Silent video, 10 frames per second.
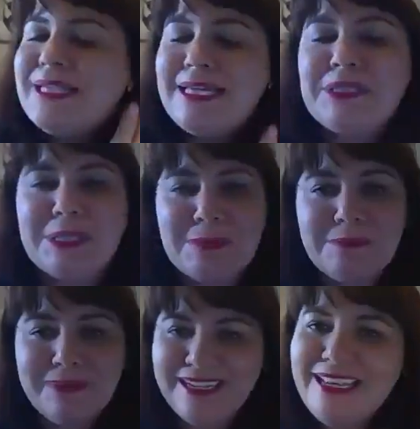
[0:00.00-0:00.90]
that term,
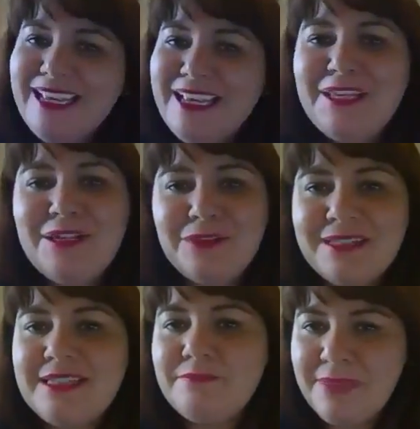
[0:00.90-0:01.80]
but
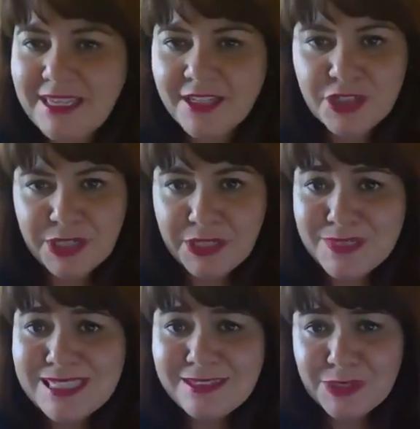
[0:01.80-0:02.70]
making sure
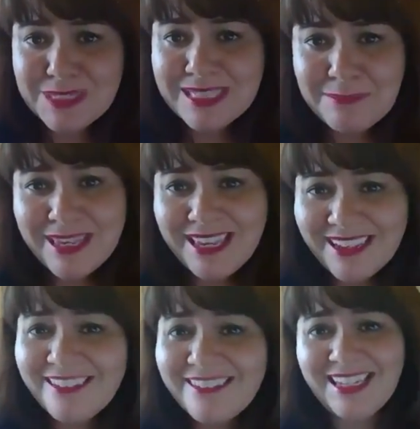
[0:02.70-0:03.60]
you're
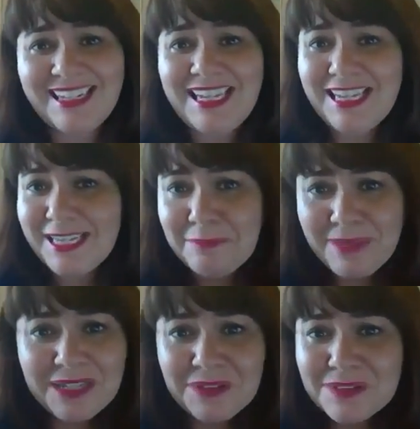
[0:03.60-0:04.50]
sleeping and eating
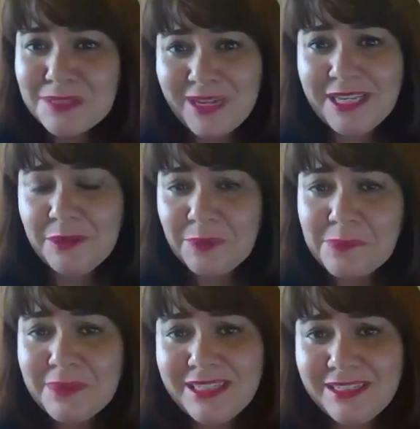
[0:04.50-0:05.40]
meals the way you
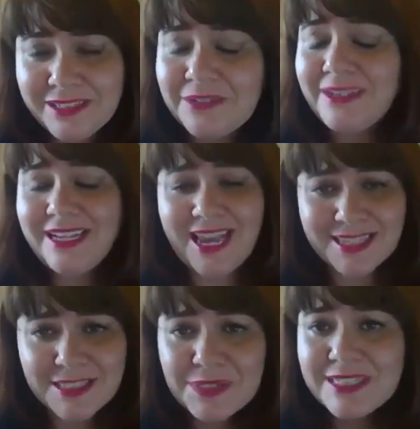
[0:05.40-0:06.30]
normally do and
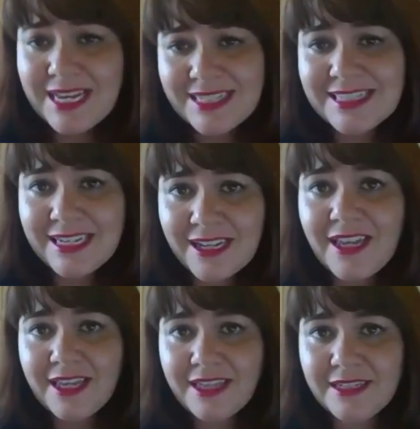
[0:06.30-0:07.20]
exercising
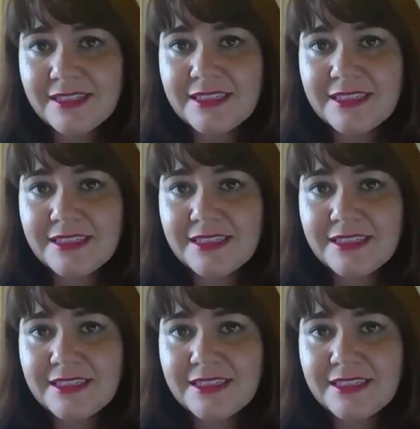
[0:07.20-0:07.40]
and